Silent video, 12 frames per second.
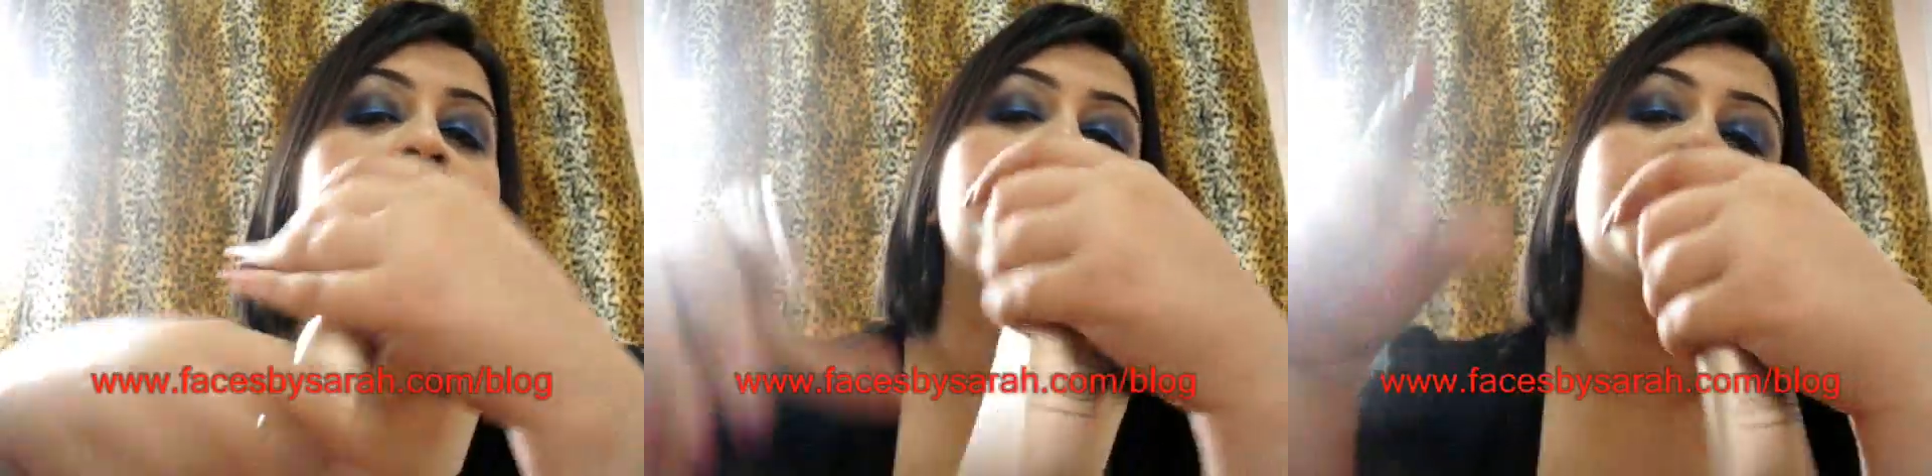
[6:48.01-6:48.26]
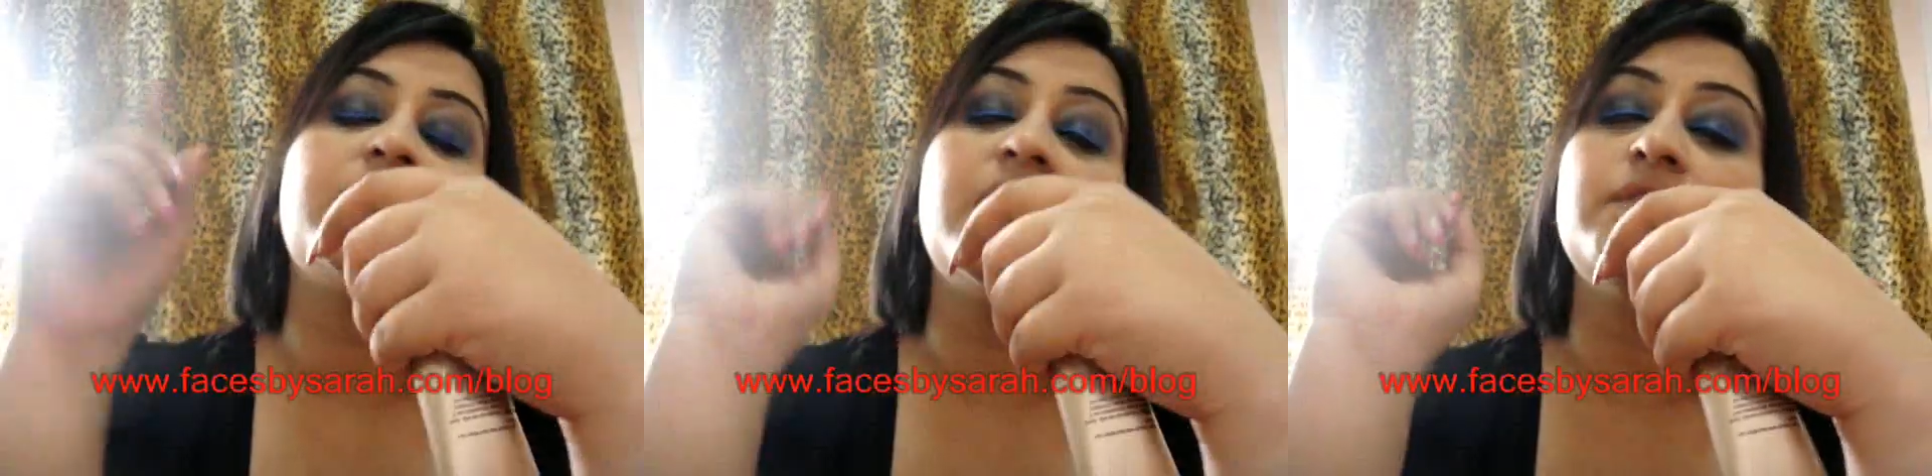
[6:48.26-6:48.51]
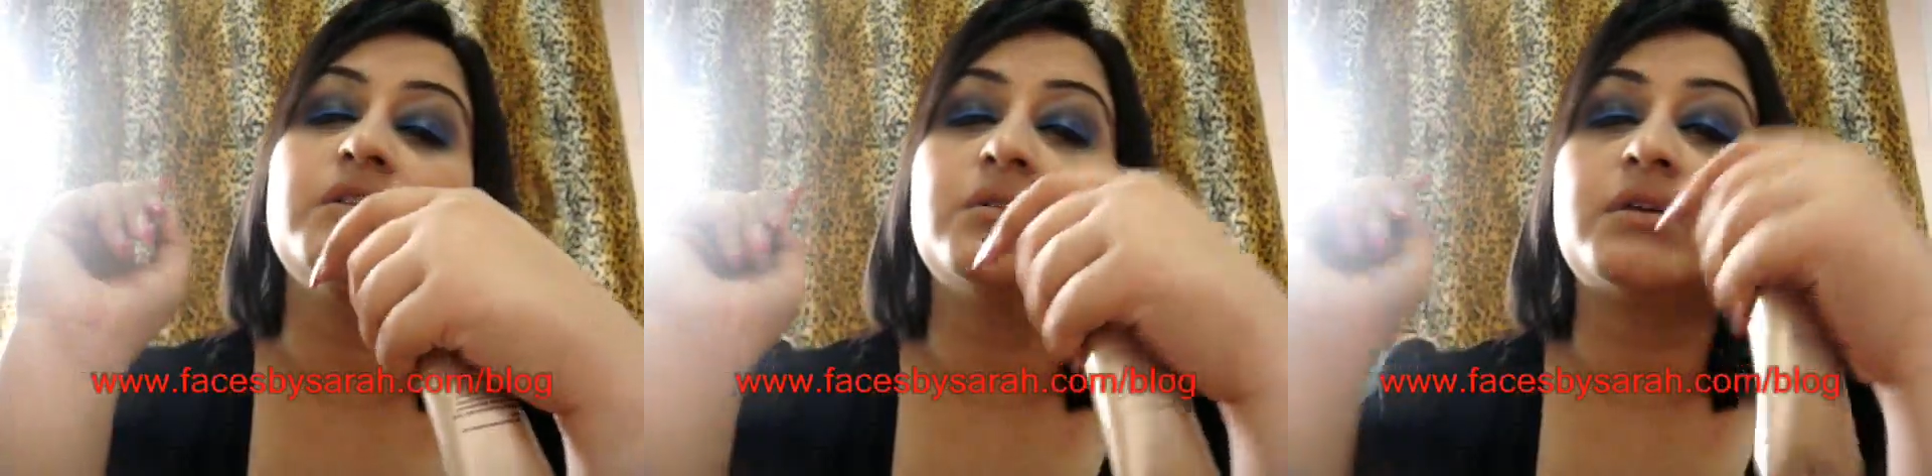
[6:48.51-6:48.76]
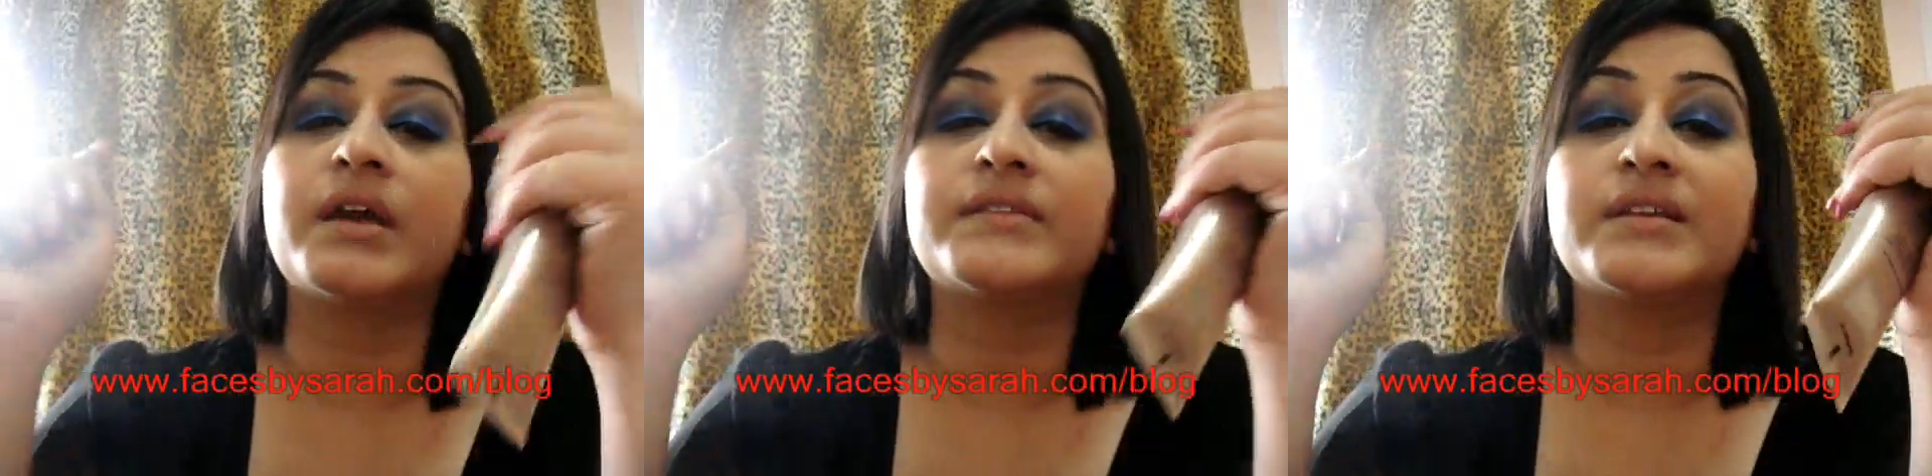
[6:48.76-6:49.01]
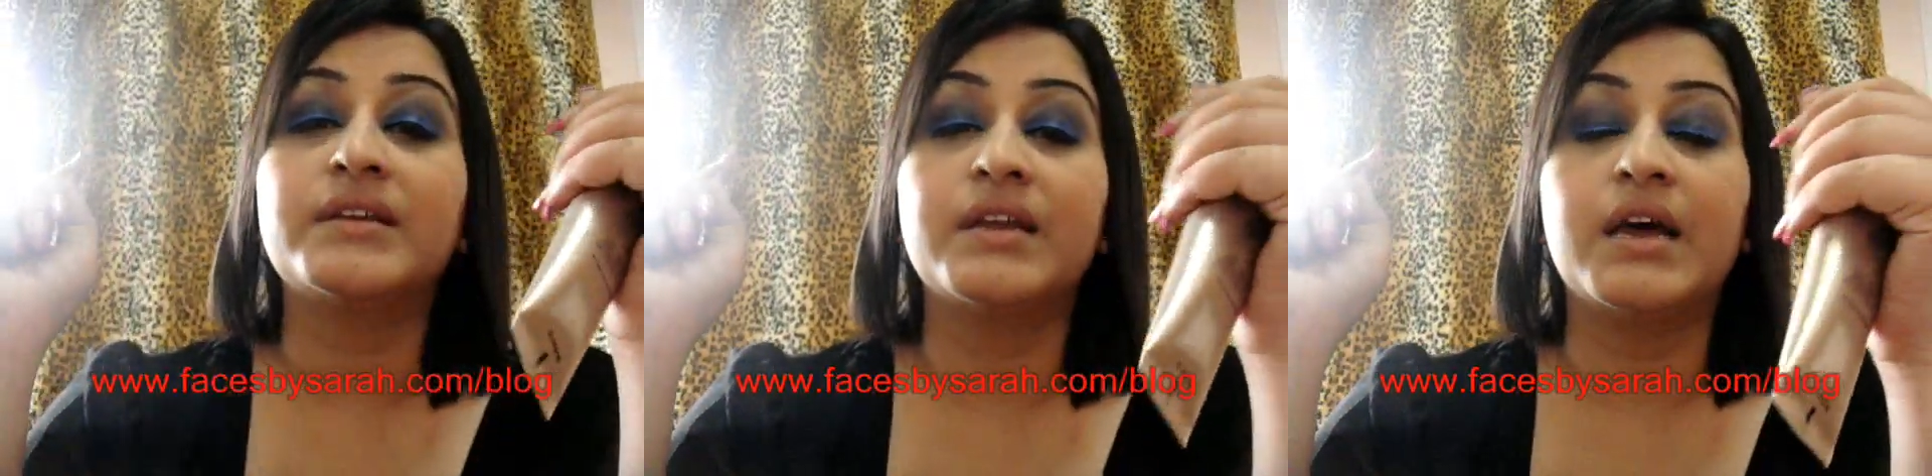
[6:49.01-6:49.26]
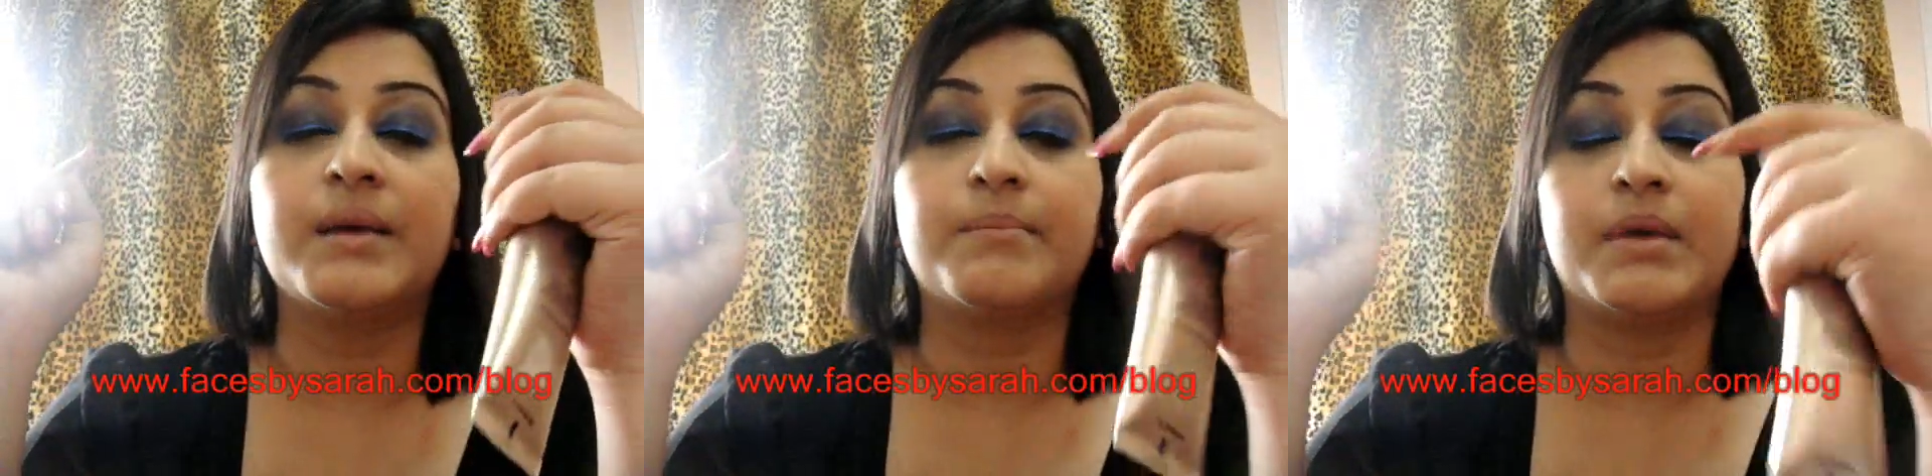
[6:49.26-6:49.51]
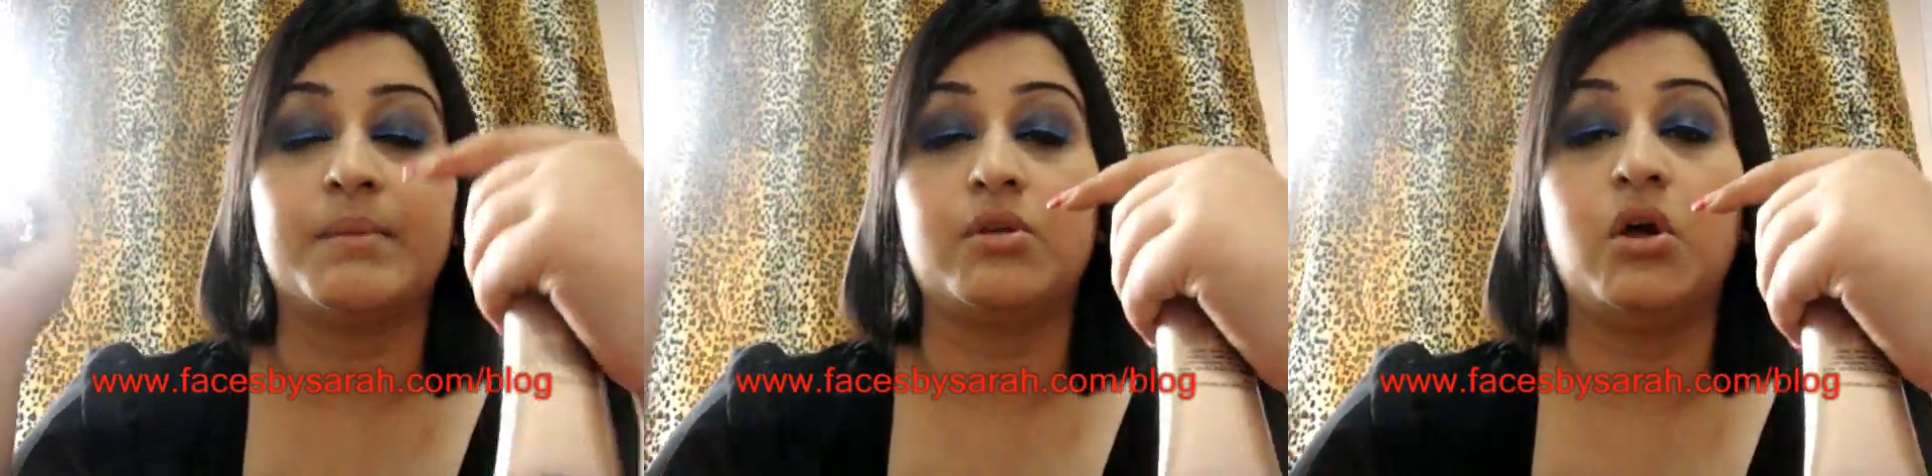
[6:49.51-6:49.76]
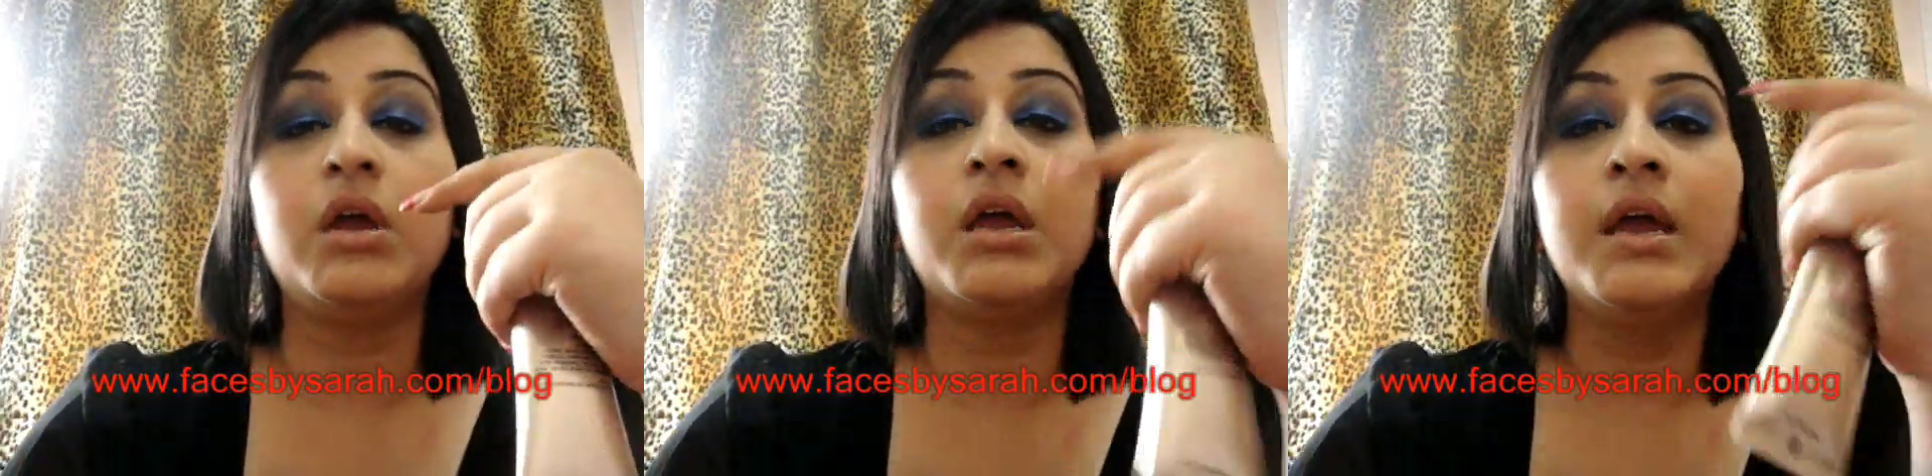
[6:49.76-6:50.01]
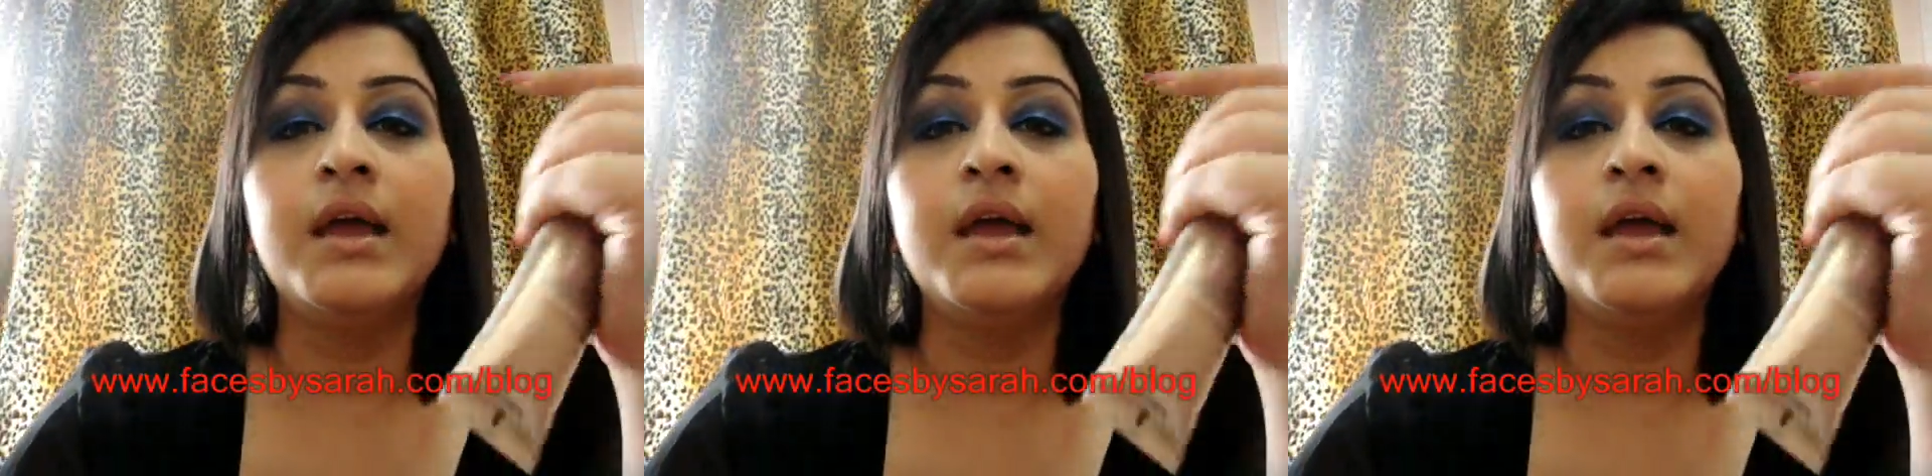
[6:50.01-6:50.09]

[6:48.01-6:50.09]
so you can have a look at the at my blog.